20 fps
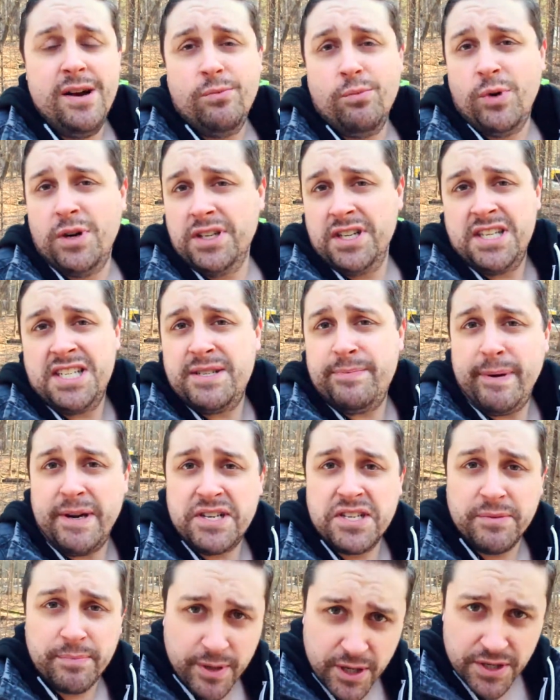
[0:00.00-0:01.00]
one
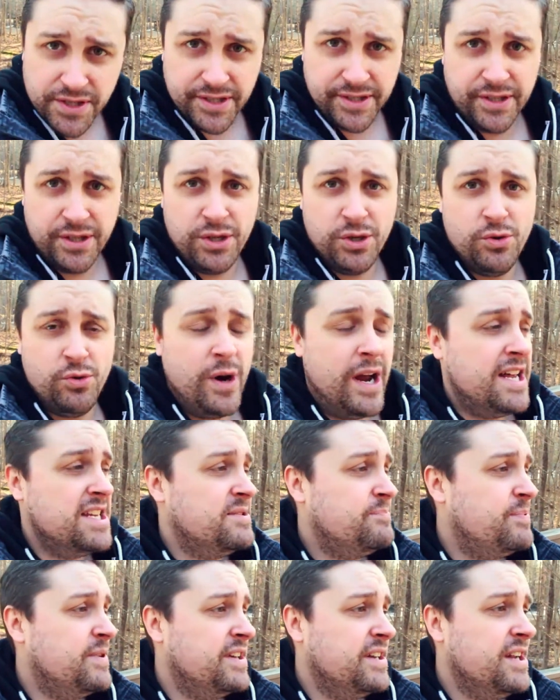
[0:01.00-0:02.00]
special person who
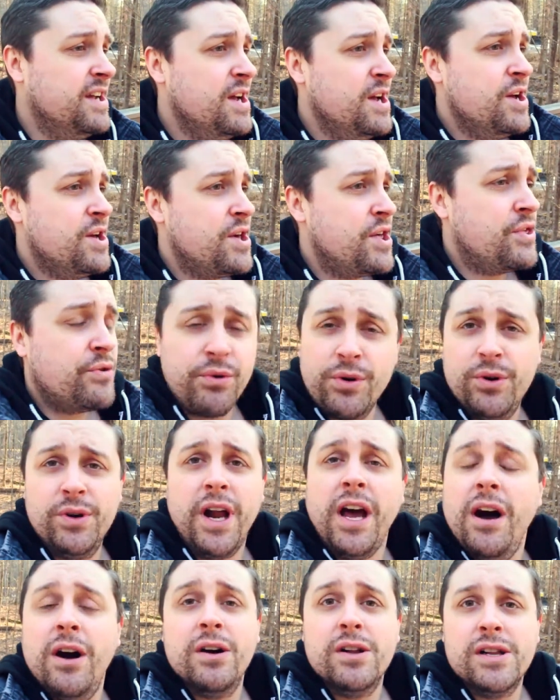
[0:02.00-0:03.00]
has been through
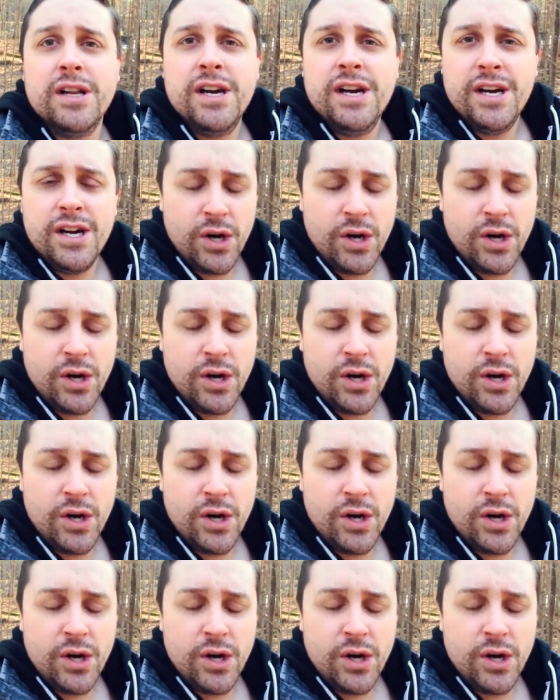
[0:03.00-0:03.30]
it all,